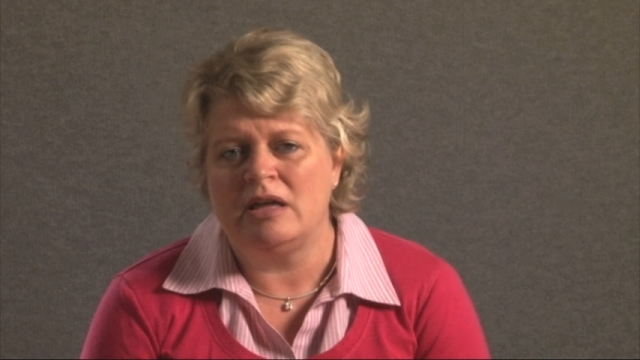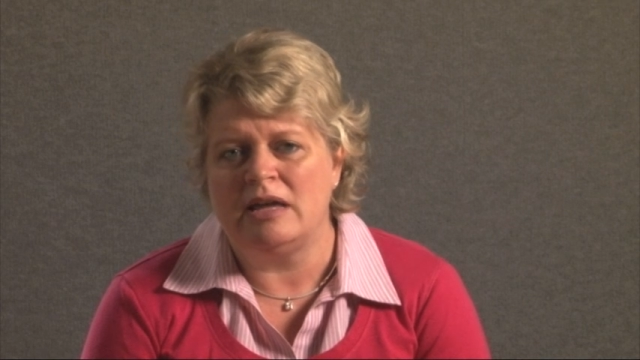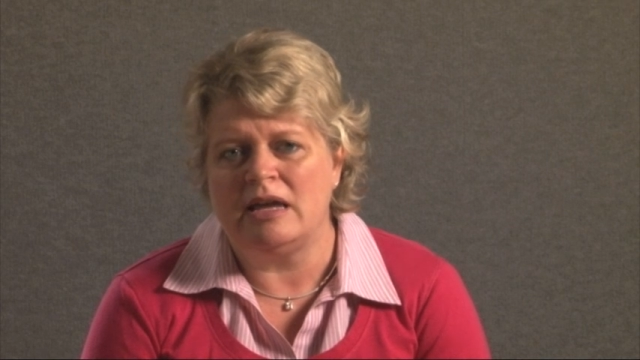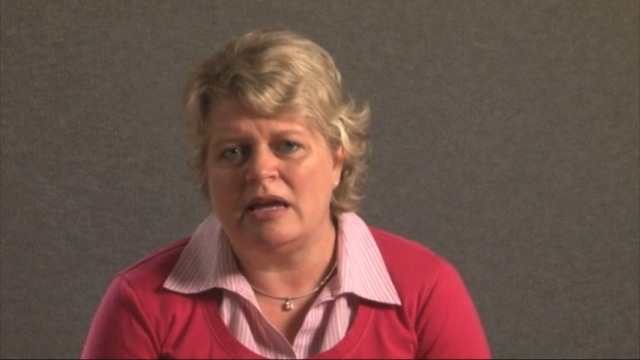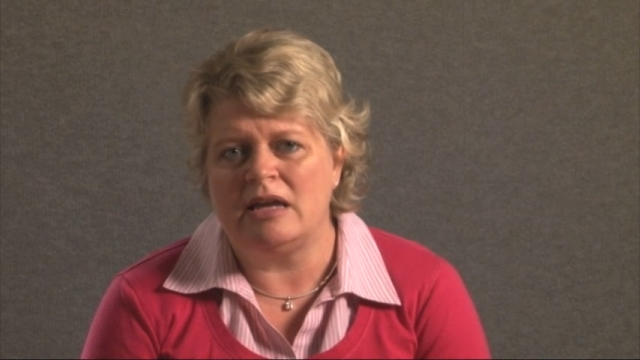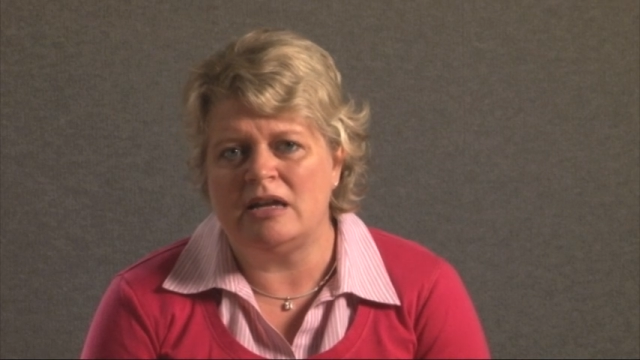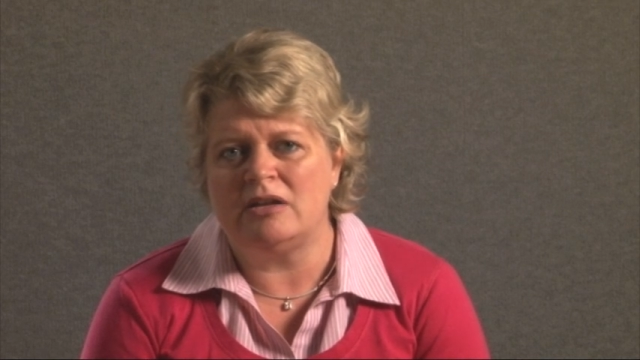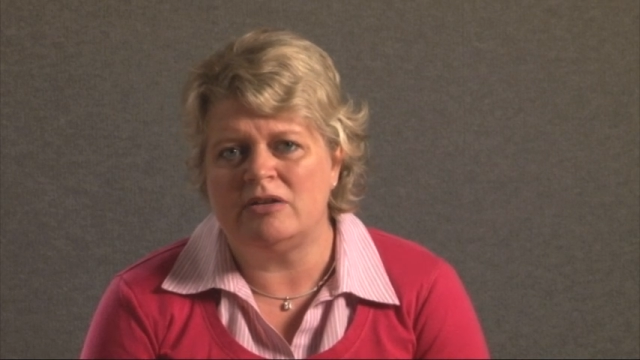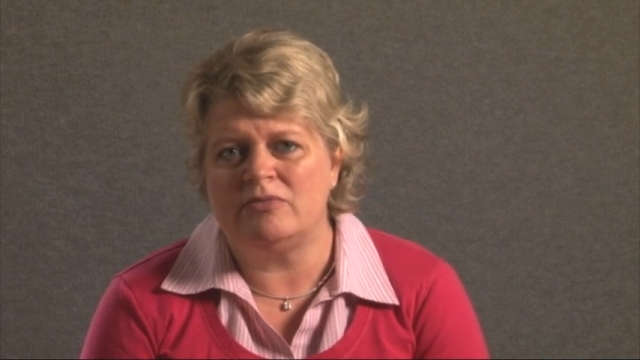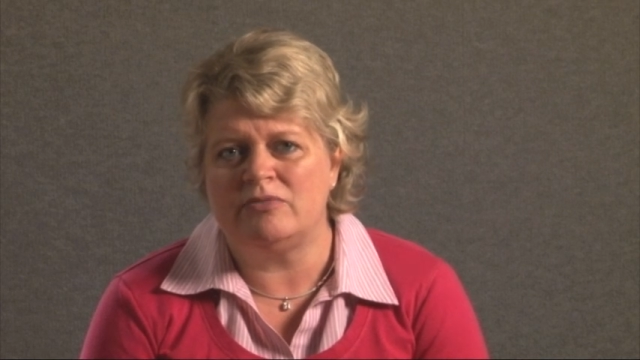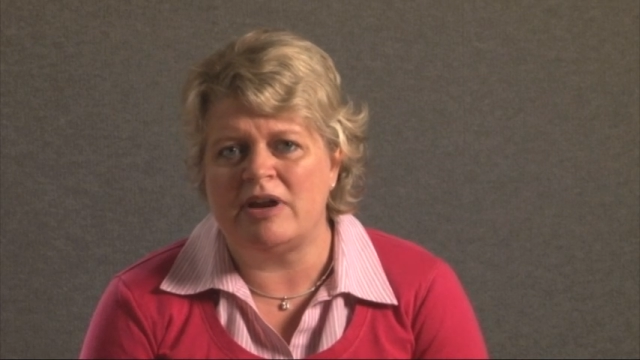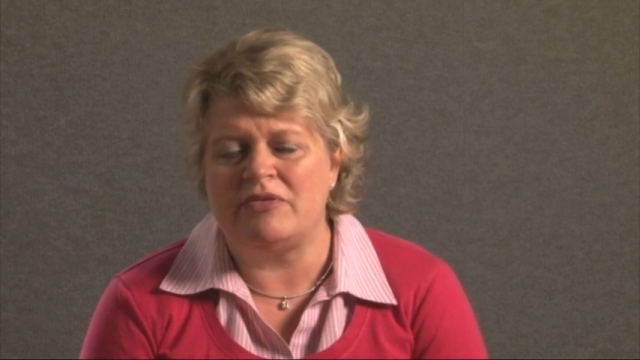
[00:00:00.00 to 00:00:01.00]

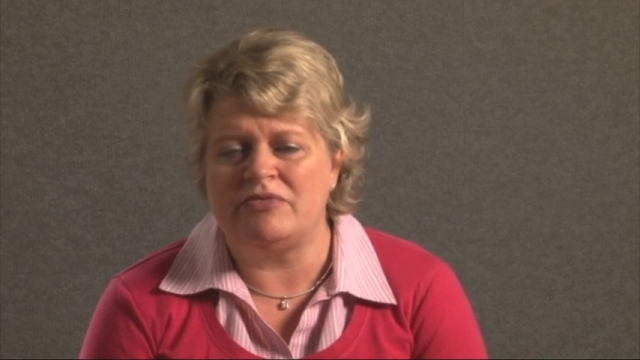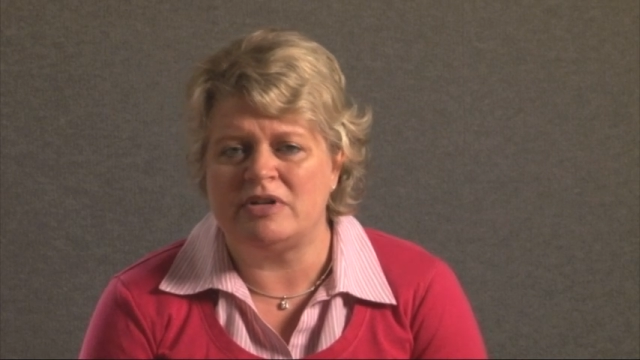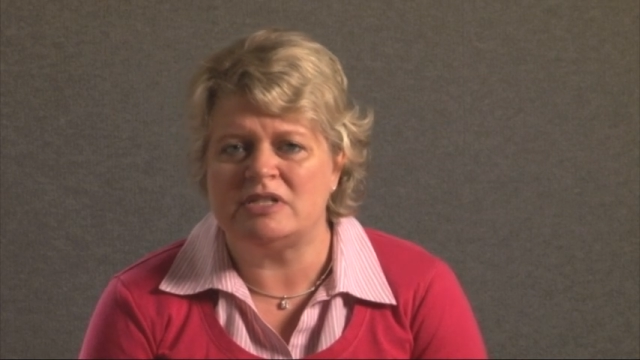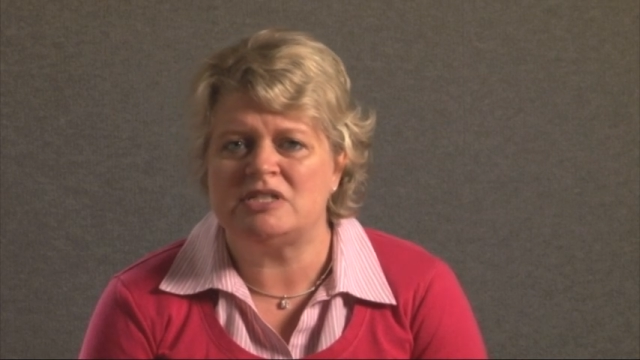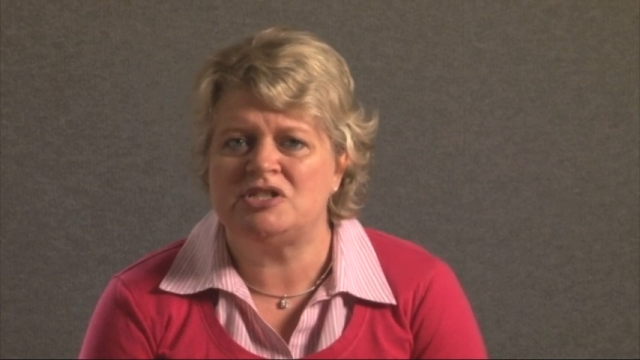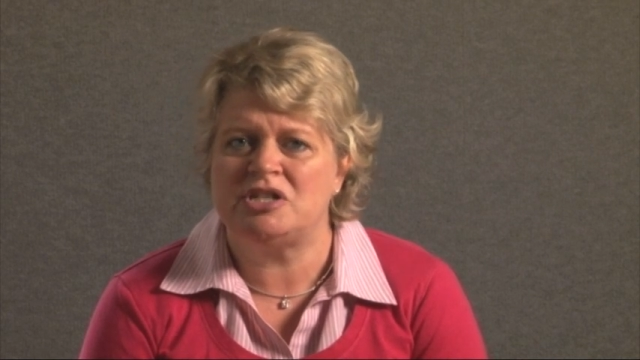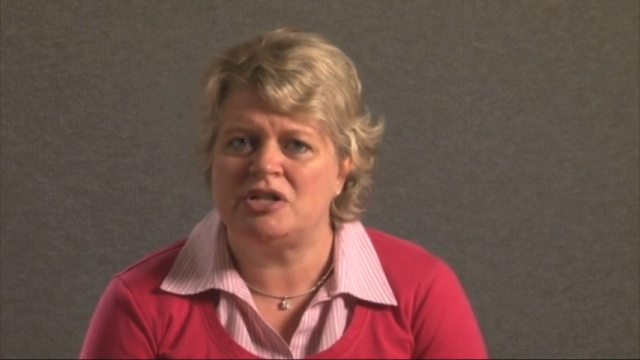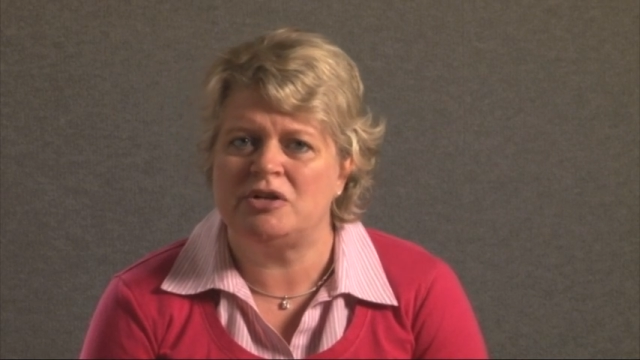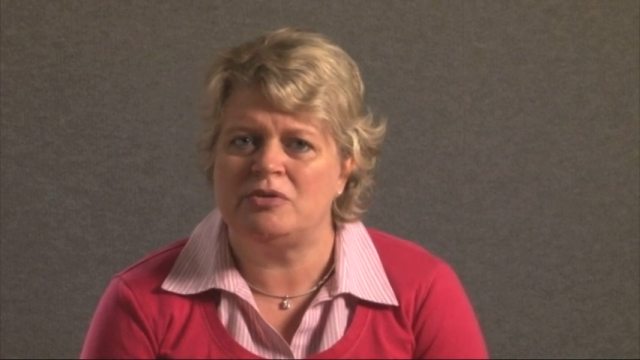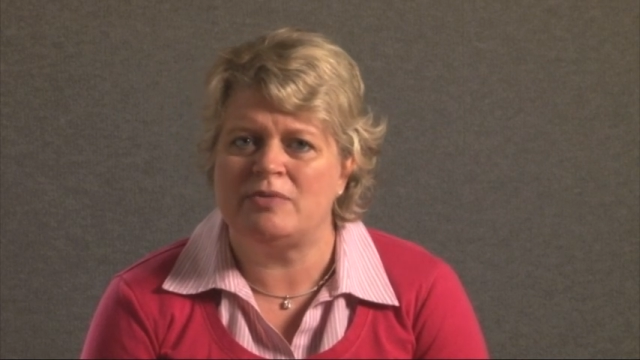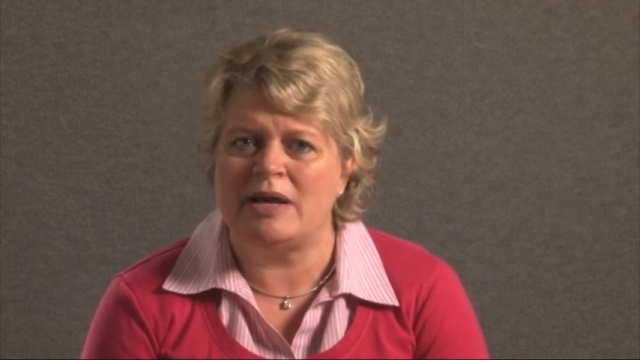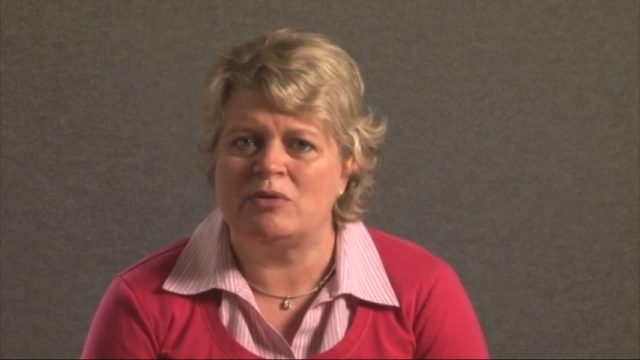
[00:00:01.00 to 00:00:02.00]
in reference
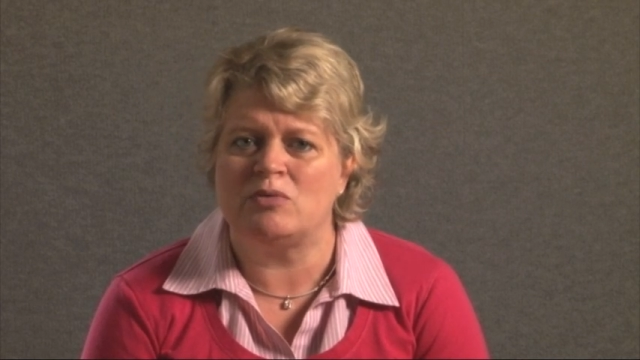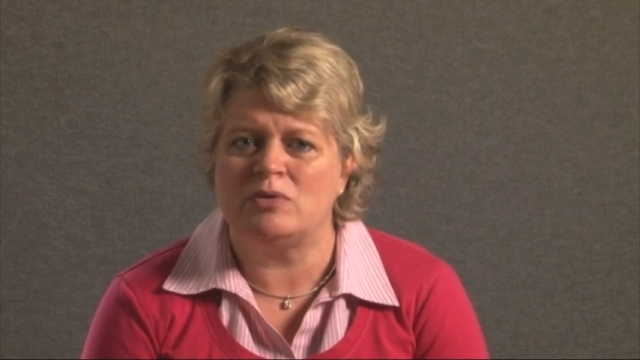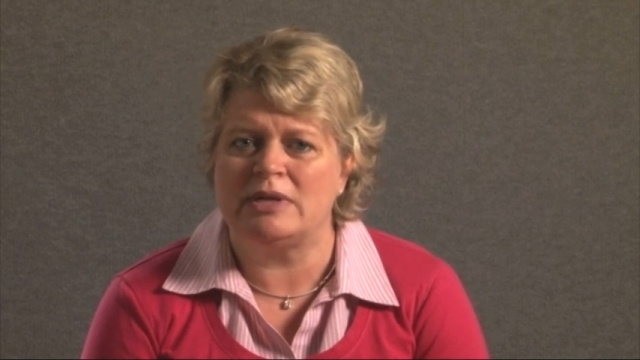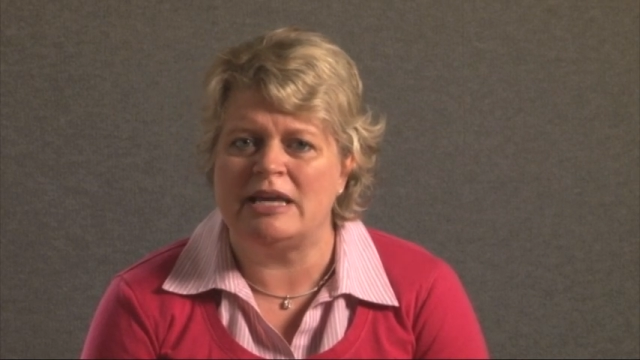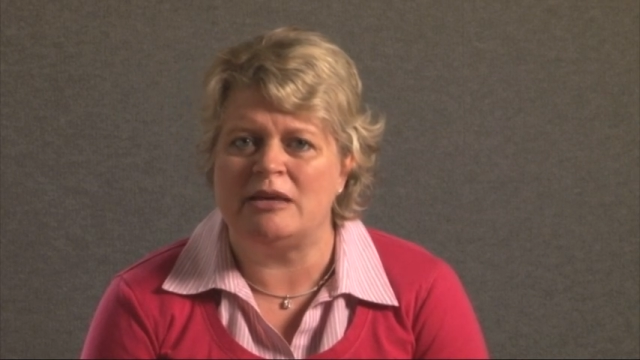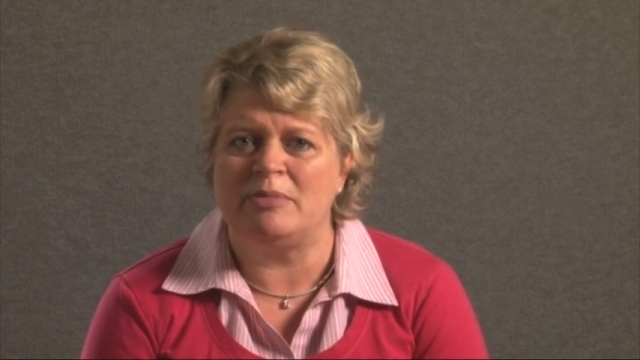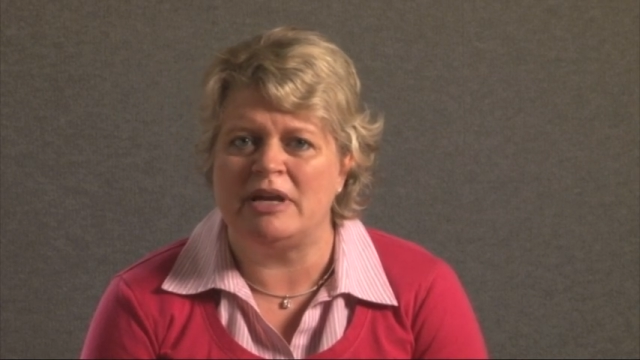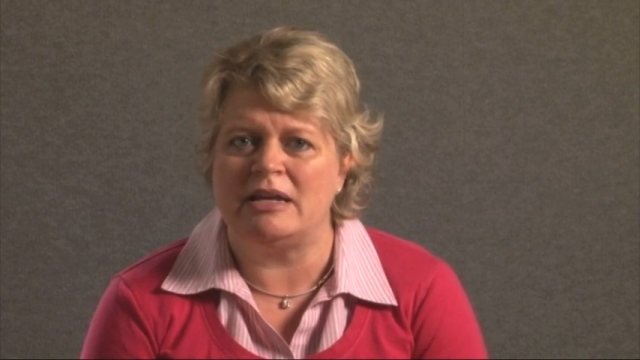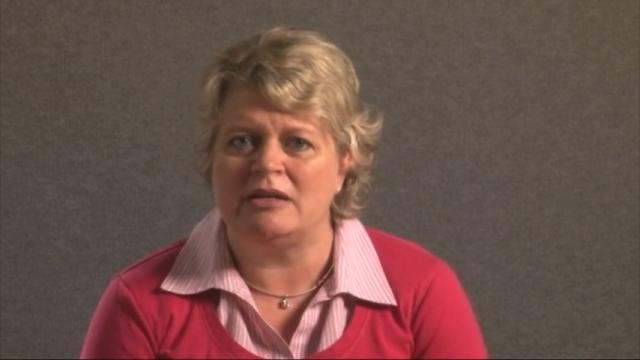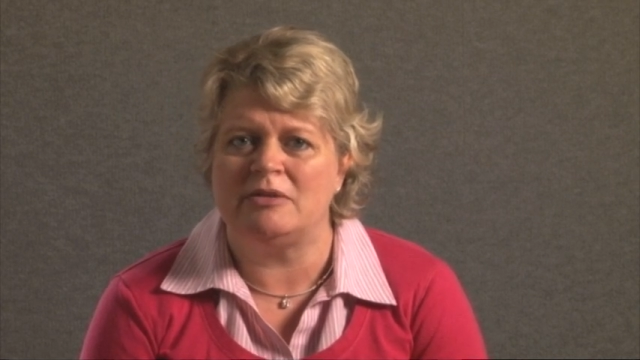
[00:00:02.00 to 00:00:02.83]
to record keeping.